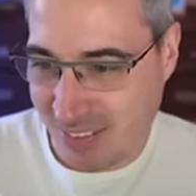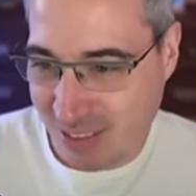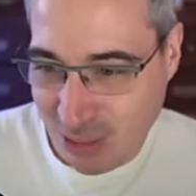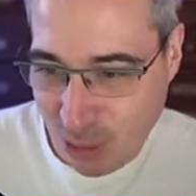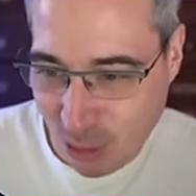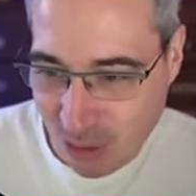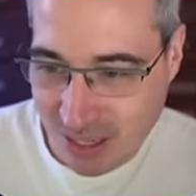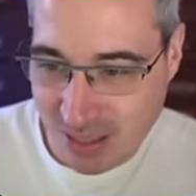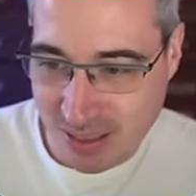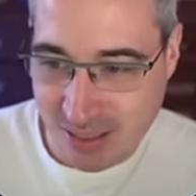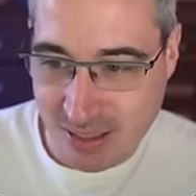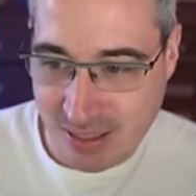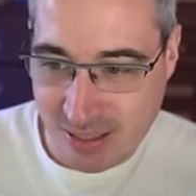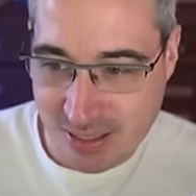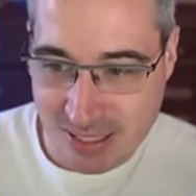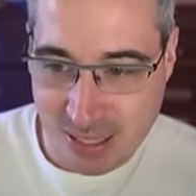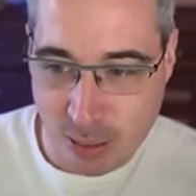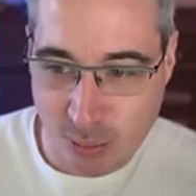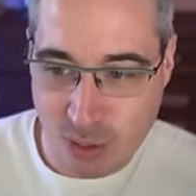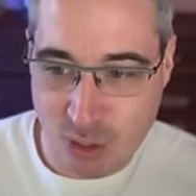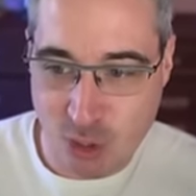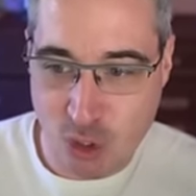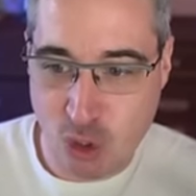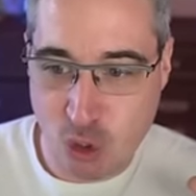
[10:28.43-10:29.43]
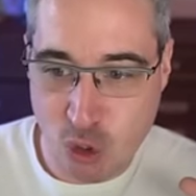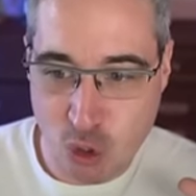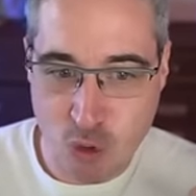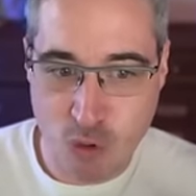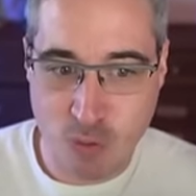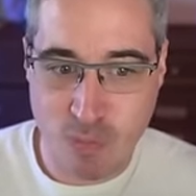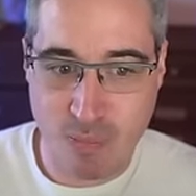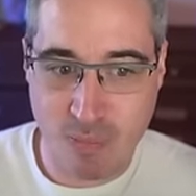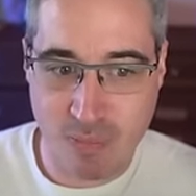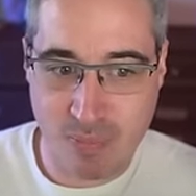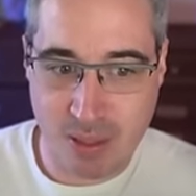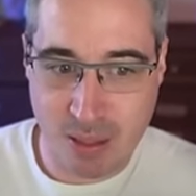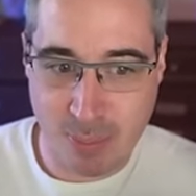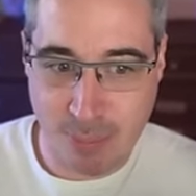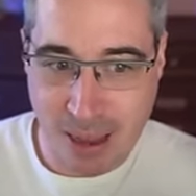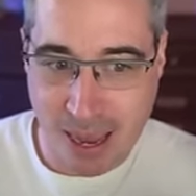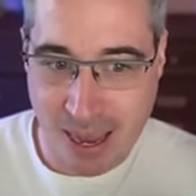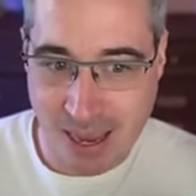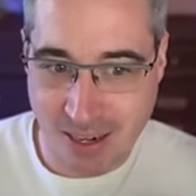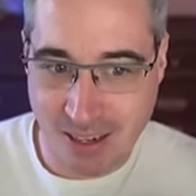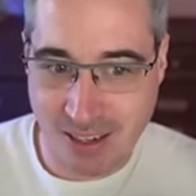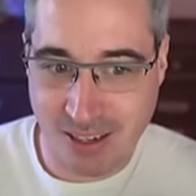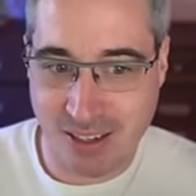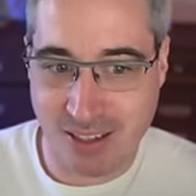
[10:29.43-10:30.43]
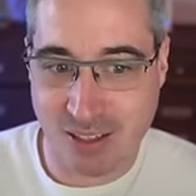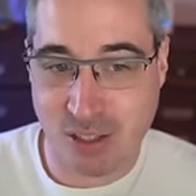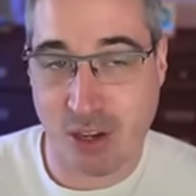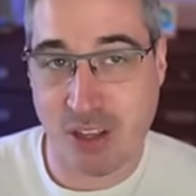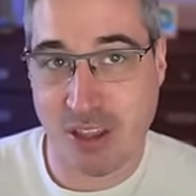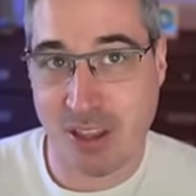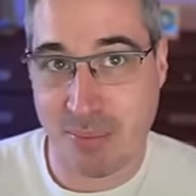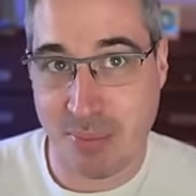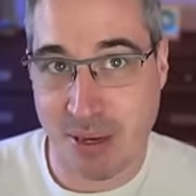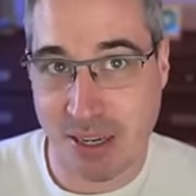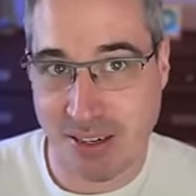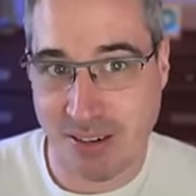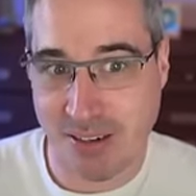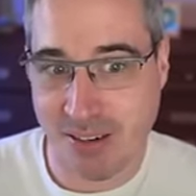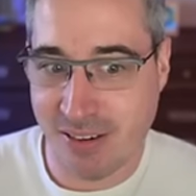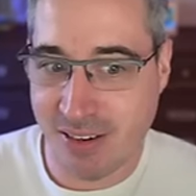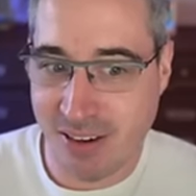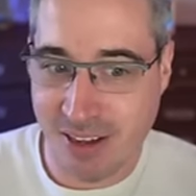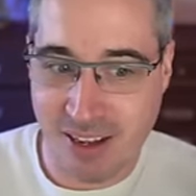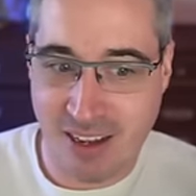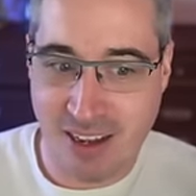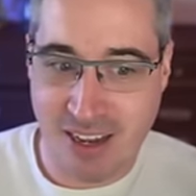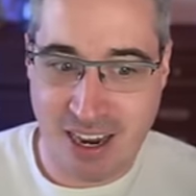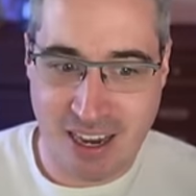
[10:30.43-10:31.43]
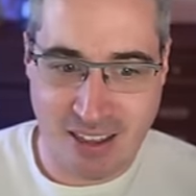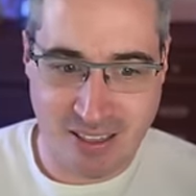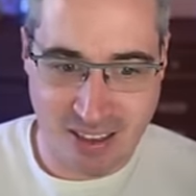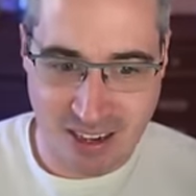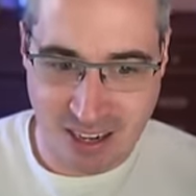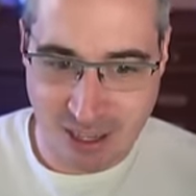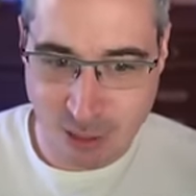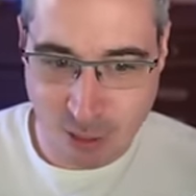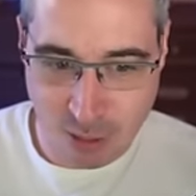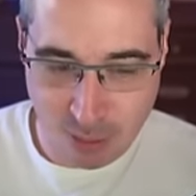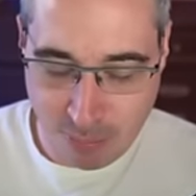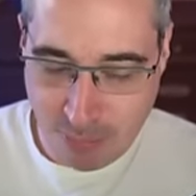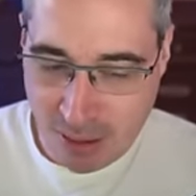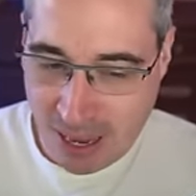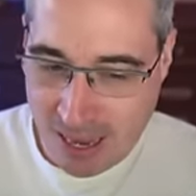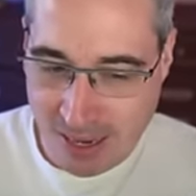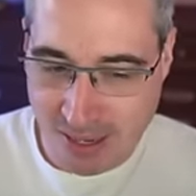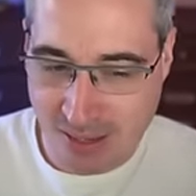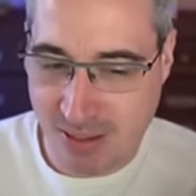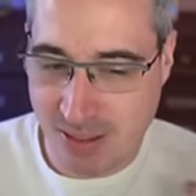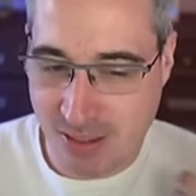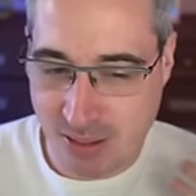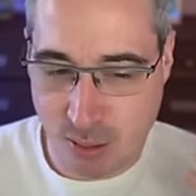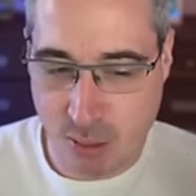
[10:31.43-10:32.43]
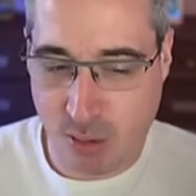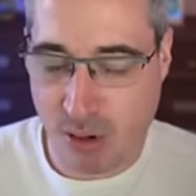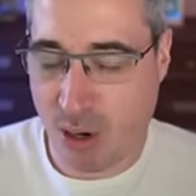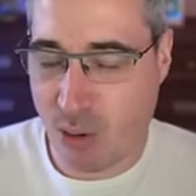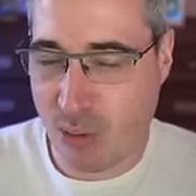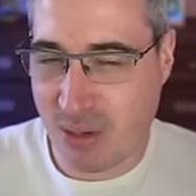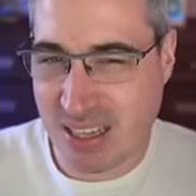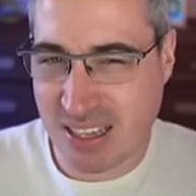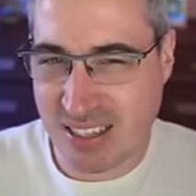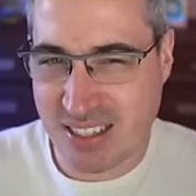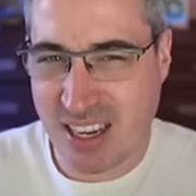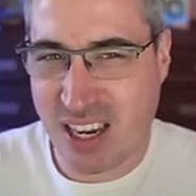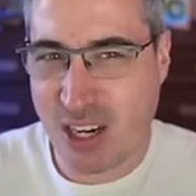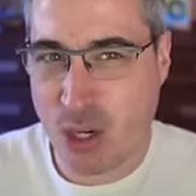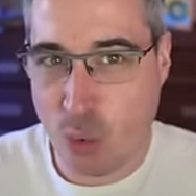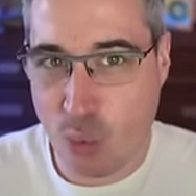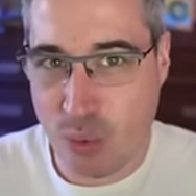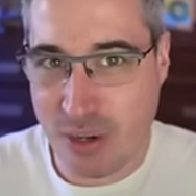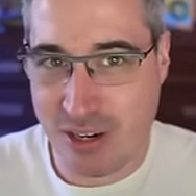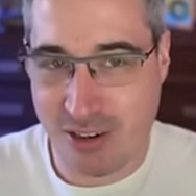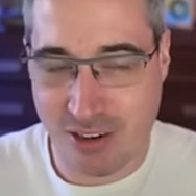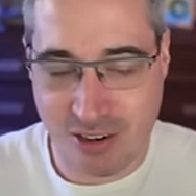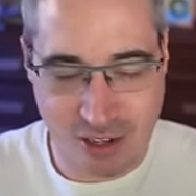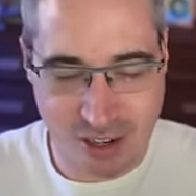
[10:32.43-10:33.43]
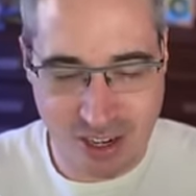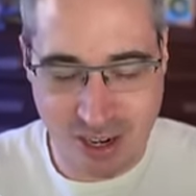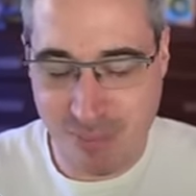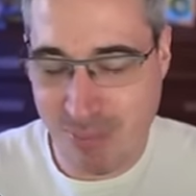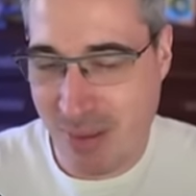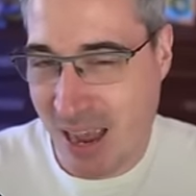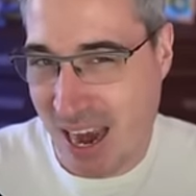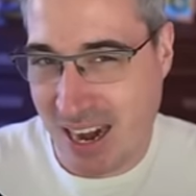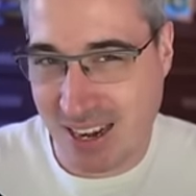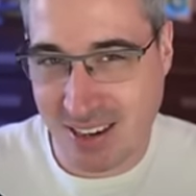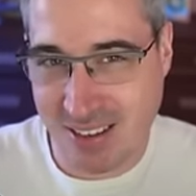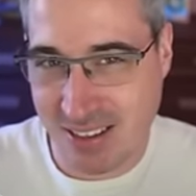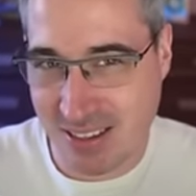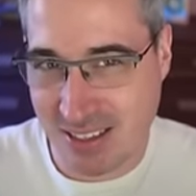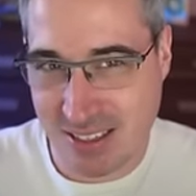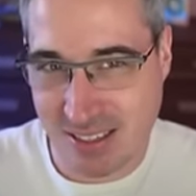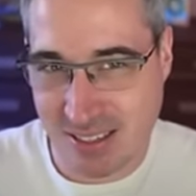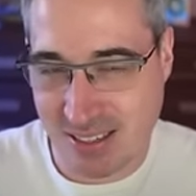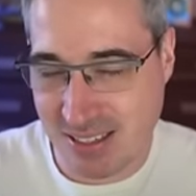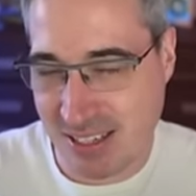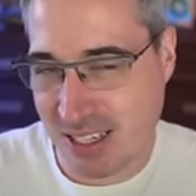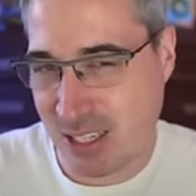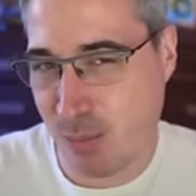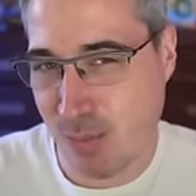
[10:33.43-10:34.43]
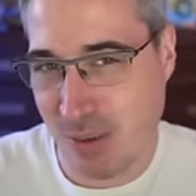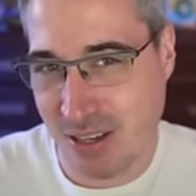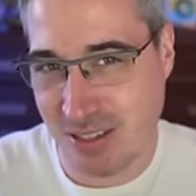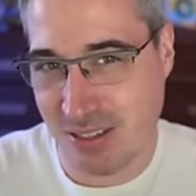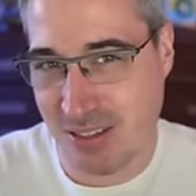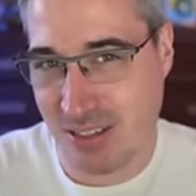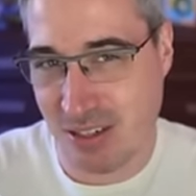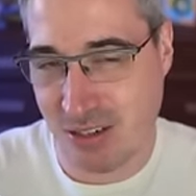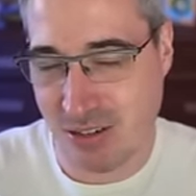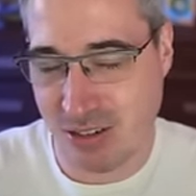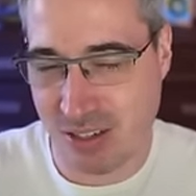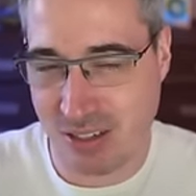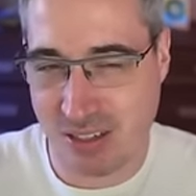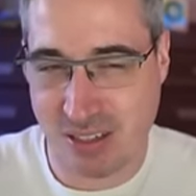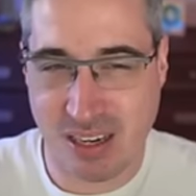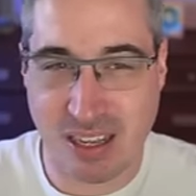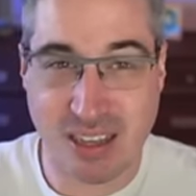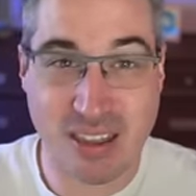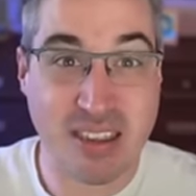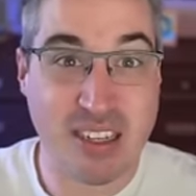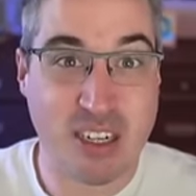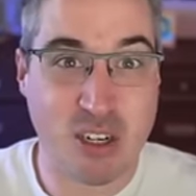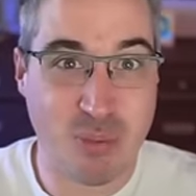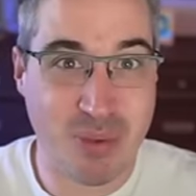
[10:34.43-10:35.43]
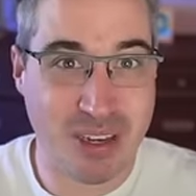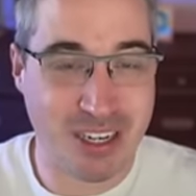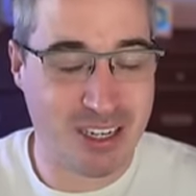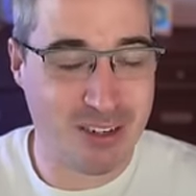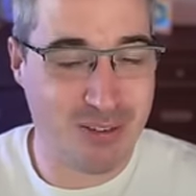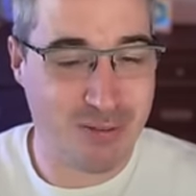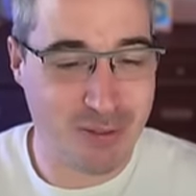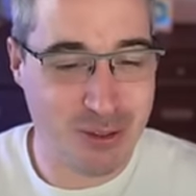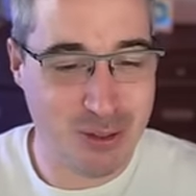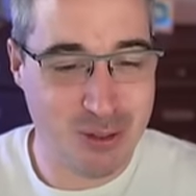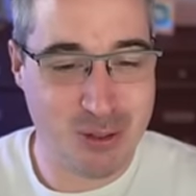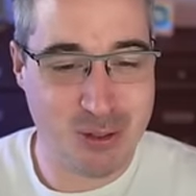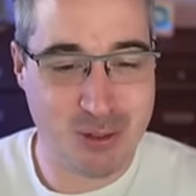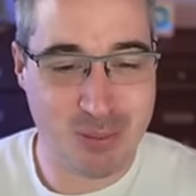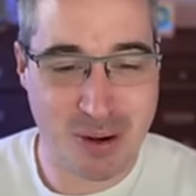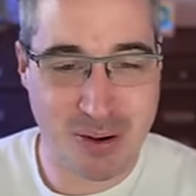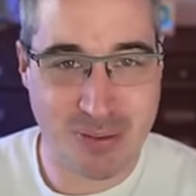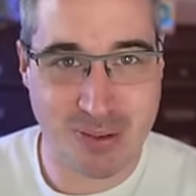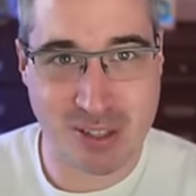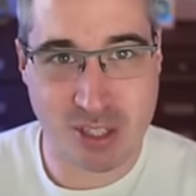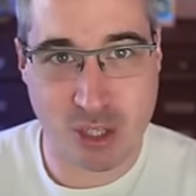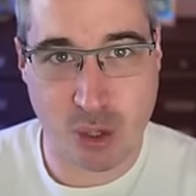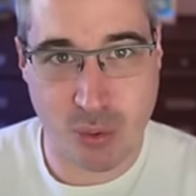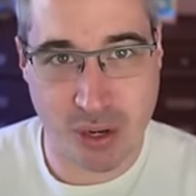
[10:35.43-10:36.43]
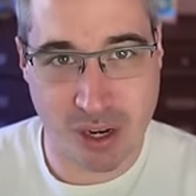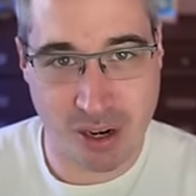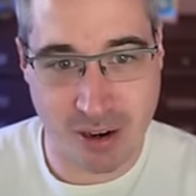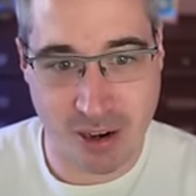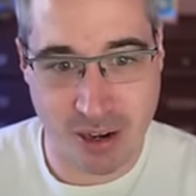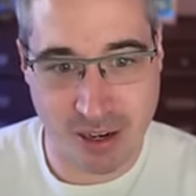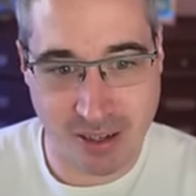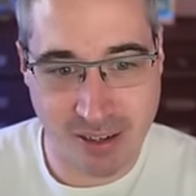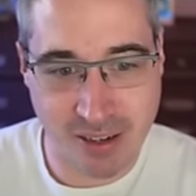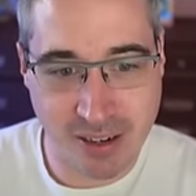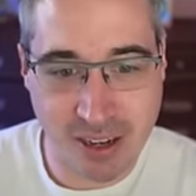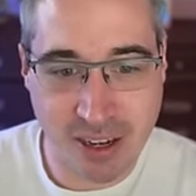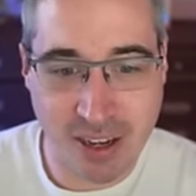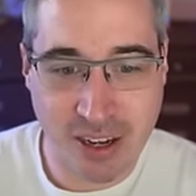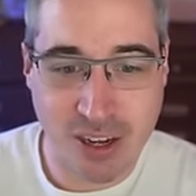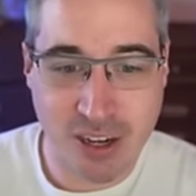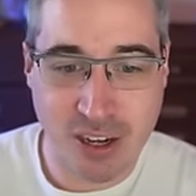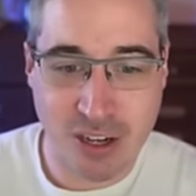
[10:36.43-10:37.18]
look at this, I would assume the padding is on the button, and then I look padding 0, and that's kind of weird. You come back to this in 6 months and you're just a little bit confused by what's going on.